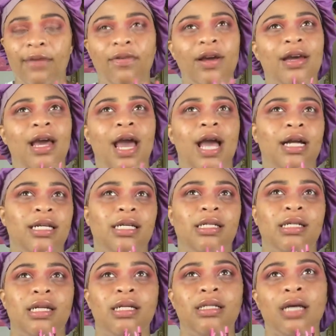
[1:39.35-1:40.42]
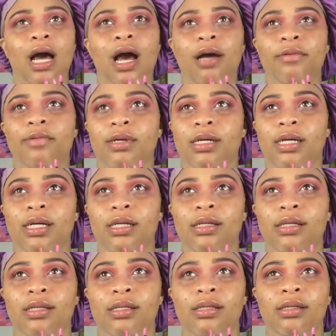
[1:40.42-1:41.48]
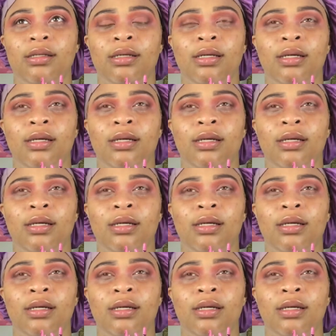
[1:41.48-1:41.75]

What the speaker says: I've had acne since I was